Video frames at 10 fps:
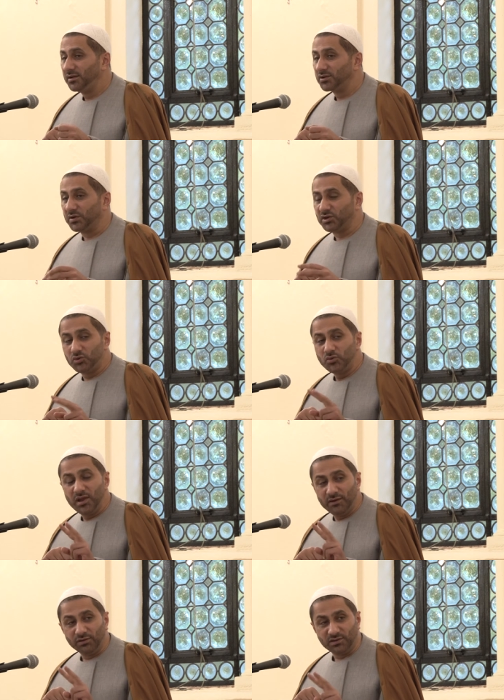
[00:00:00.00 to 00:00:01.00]
So, at two
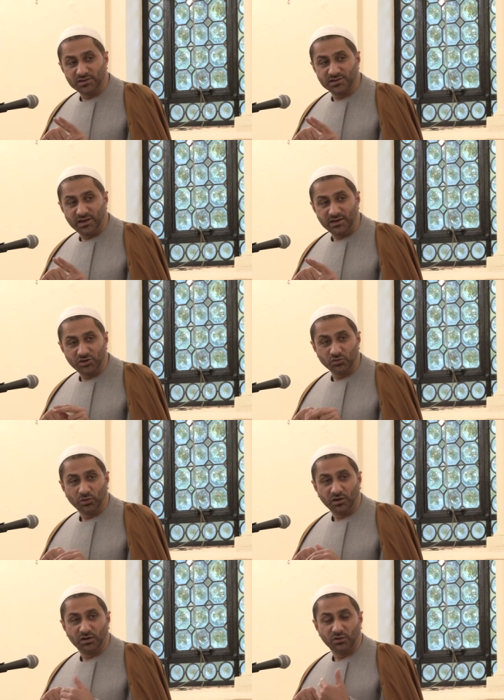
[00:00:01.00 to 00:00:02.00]
levels, I need to
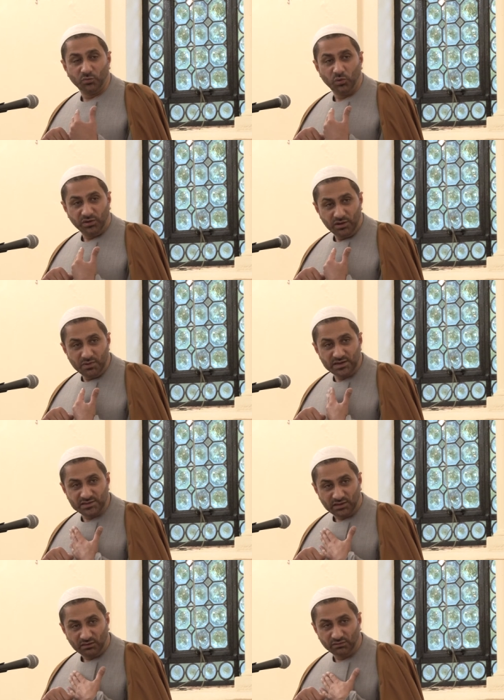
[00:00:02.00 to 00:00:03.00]
work within
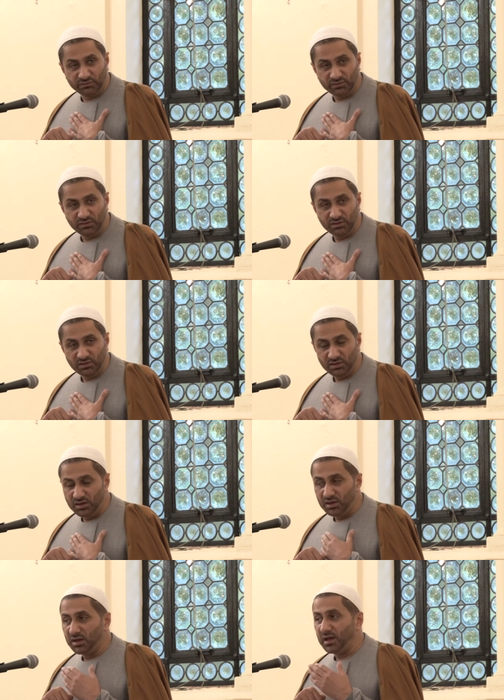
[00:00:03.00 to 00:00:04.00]
myself
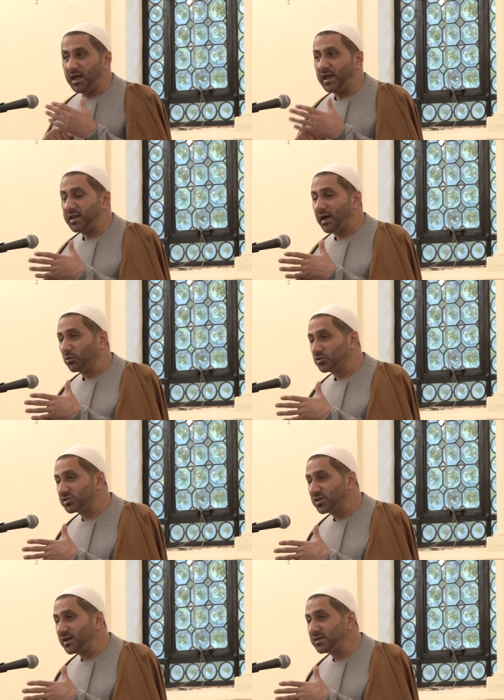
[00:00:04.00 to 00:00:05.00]
and
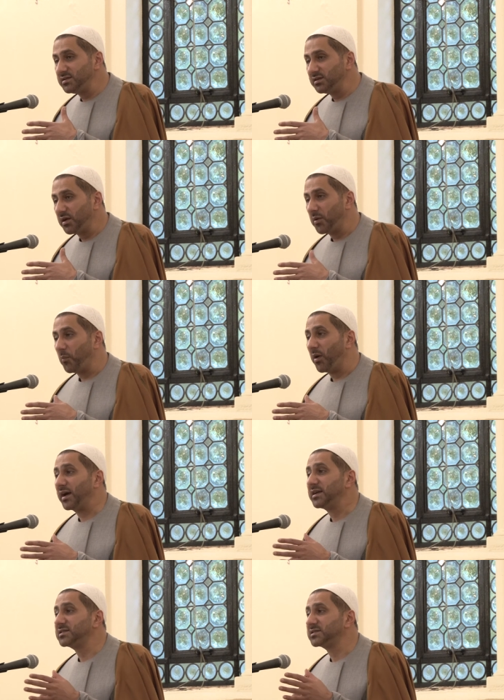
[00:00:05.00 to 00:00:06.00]
outside
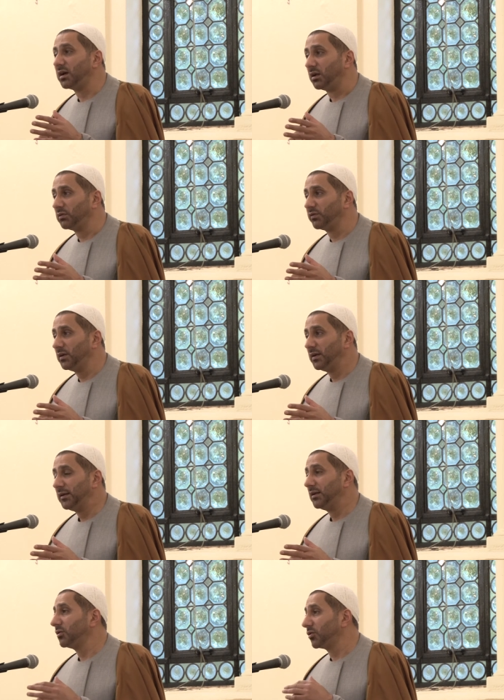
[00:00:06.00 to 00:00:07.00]
myself
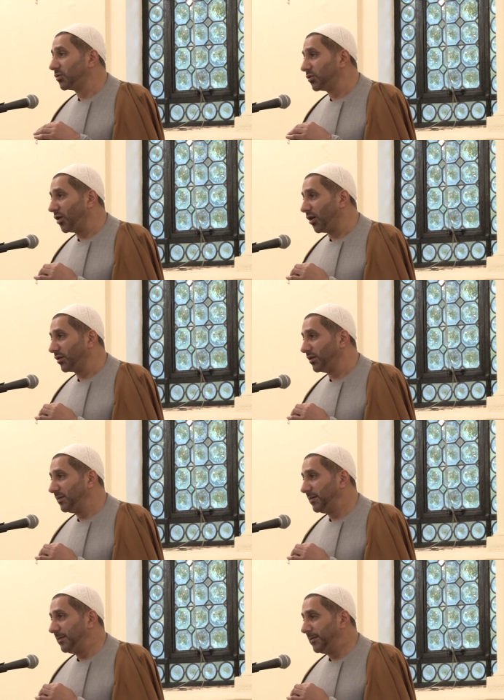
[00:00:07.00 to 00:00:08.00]
through God.
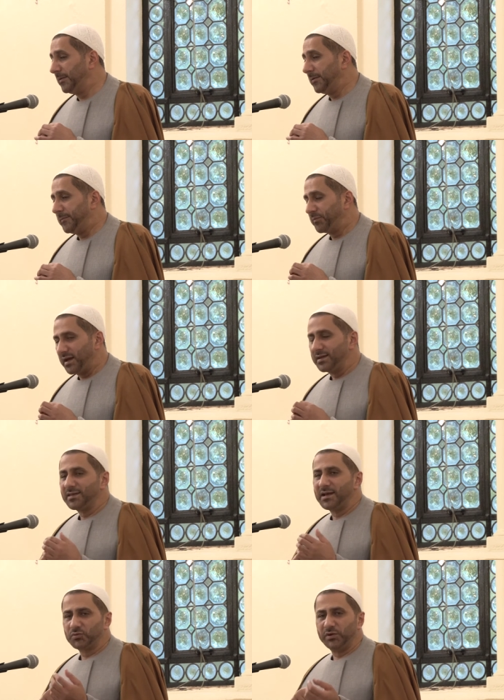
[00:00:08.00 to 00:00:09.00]
And in
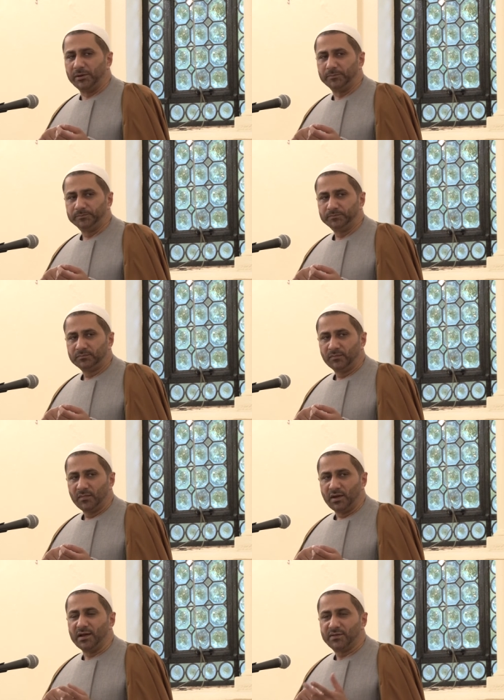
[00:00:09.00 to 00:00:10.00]
that way,
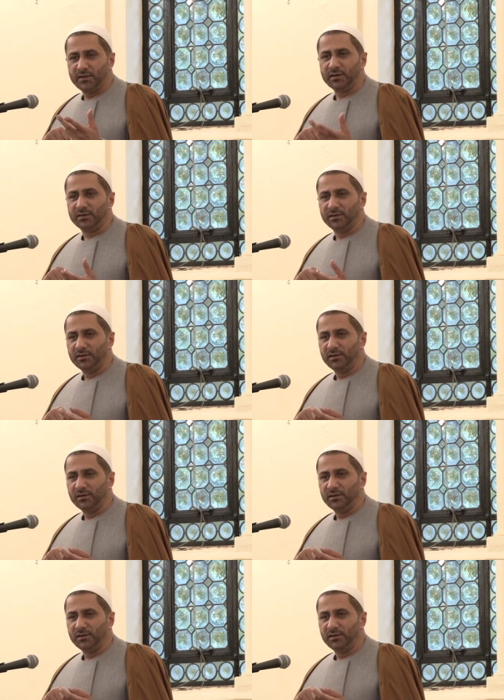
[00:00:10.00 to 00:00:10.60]
I think